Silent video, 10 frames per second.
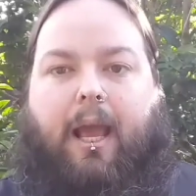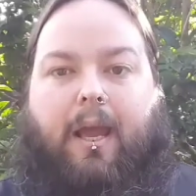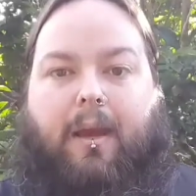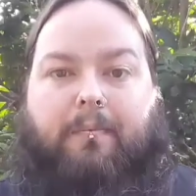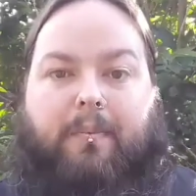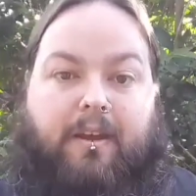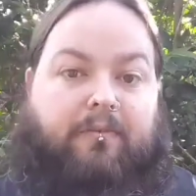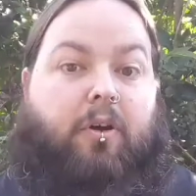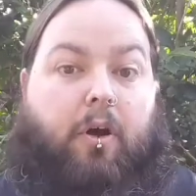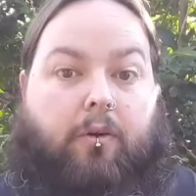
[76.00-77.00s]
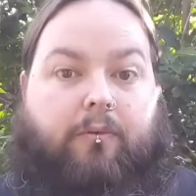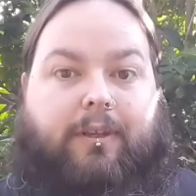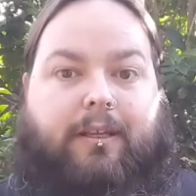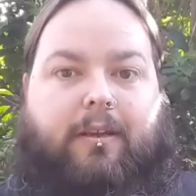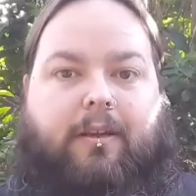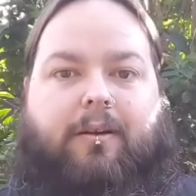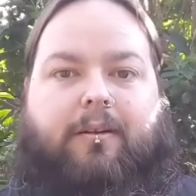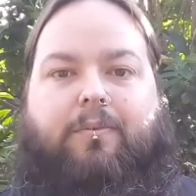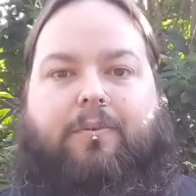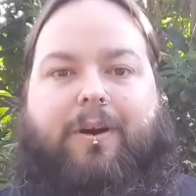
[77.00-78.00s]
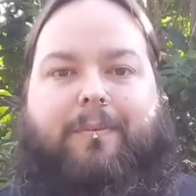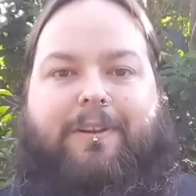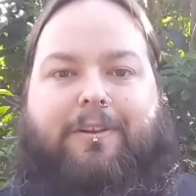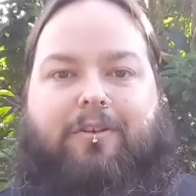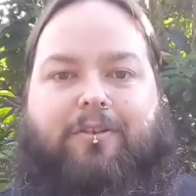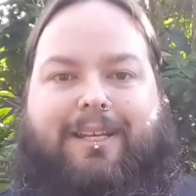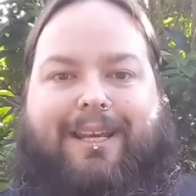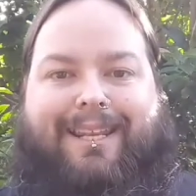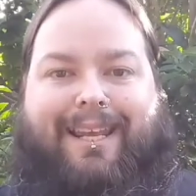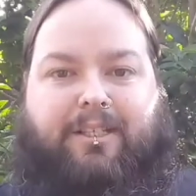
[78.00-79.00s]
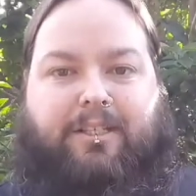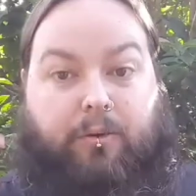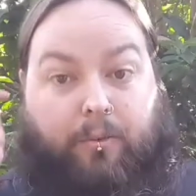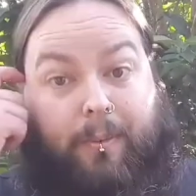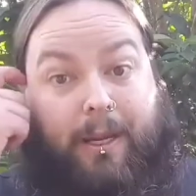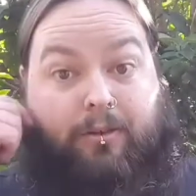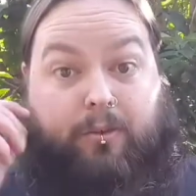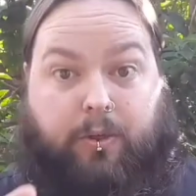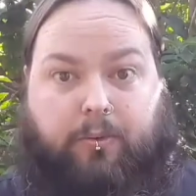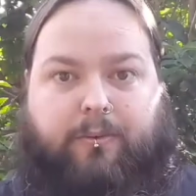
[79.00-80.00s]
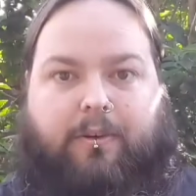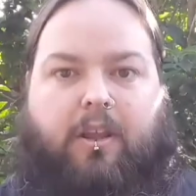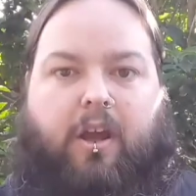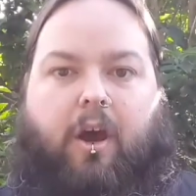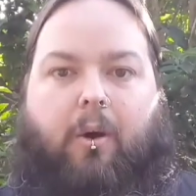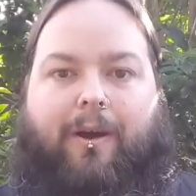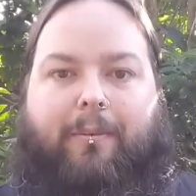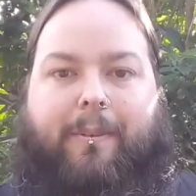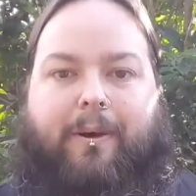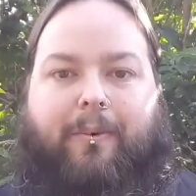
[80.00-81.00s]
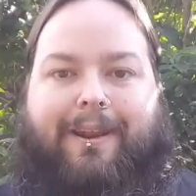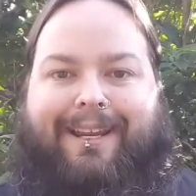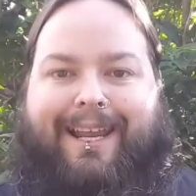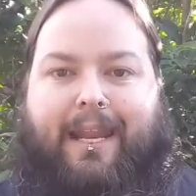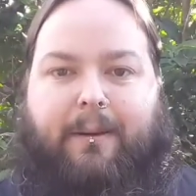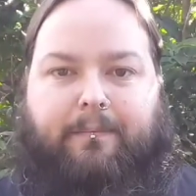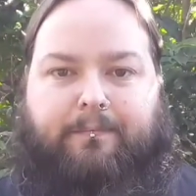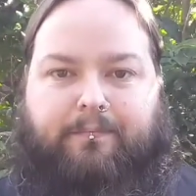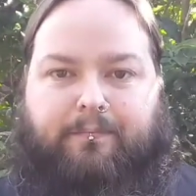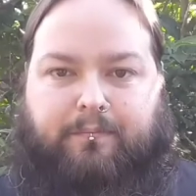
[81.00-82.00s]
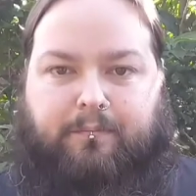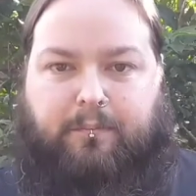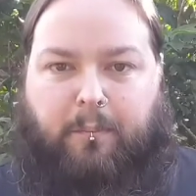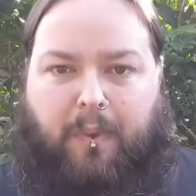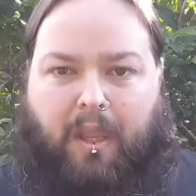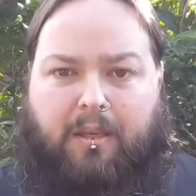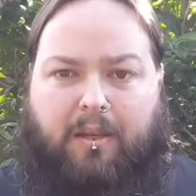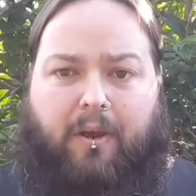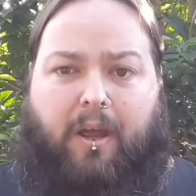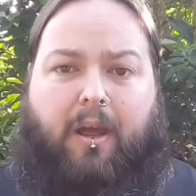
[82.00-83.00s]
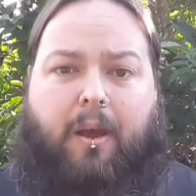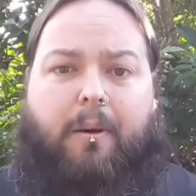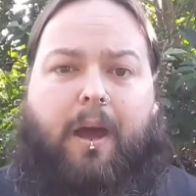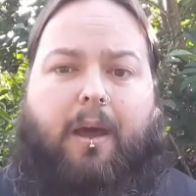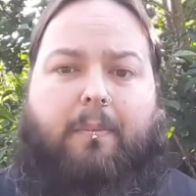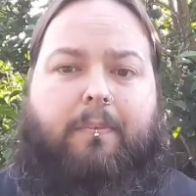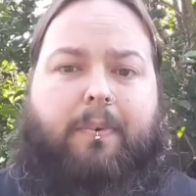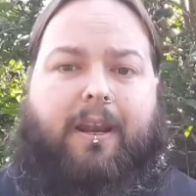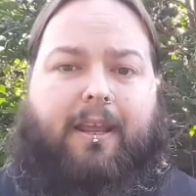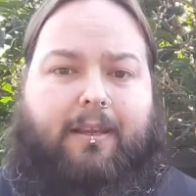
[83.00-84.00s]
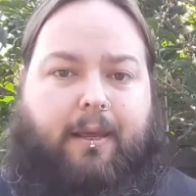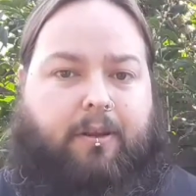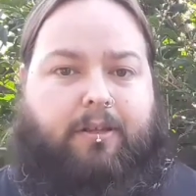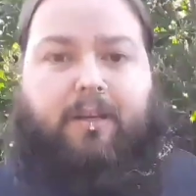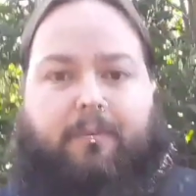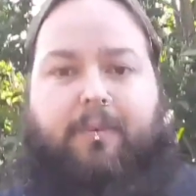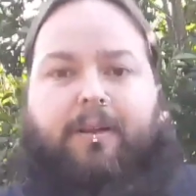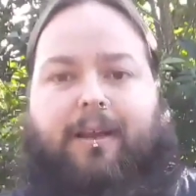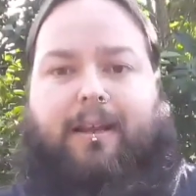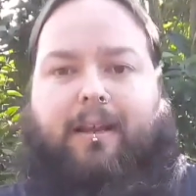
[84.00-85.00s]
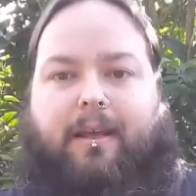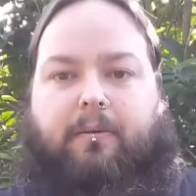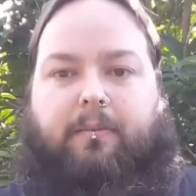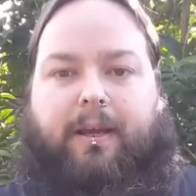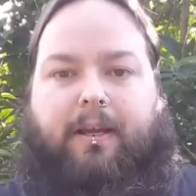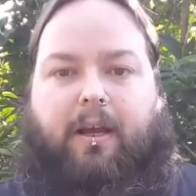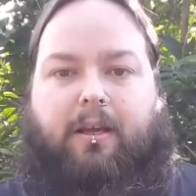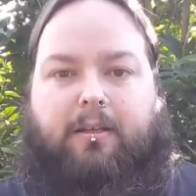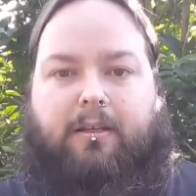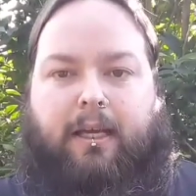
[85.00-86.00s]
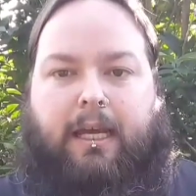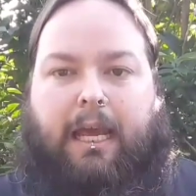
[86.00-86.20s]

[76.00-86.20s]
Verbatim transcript: Um, if not, hopefully we'll uh, be doing those again next year. Parents will, I'll help them out when I can. No, but there you go, guys, I'm in the Mac Garden